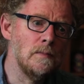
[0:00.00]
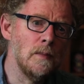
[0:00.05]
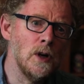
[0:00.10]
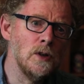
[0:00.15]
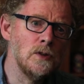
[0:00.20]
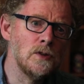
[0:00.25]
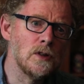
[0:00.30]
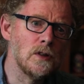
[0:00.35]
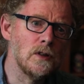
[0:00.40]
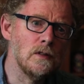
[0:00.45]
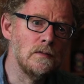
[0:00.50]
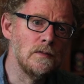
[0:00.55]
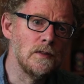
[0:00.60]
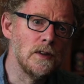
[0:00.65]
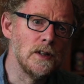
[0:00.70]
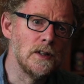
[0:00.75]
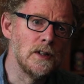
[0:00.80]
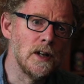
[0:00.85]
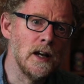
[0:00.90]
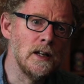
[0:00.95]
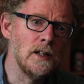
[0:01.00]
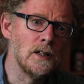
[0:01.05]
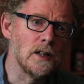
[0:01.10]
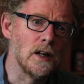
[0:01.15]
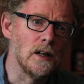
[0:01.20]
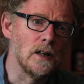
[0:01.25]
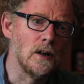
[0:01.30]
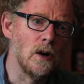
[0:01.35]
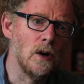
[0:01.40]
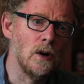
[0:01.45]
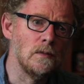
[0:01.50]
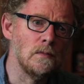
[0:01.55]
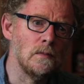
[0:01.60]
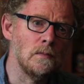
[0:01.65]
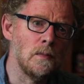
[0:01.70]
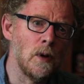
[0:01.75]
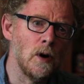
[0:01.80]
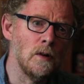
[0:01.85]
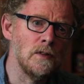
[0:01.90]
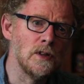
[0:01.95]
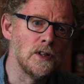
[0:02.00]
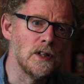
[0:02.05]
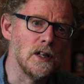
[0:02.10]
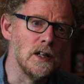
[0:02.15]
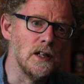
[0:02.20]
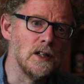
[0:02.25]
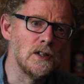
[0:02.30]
most of the data on poverty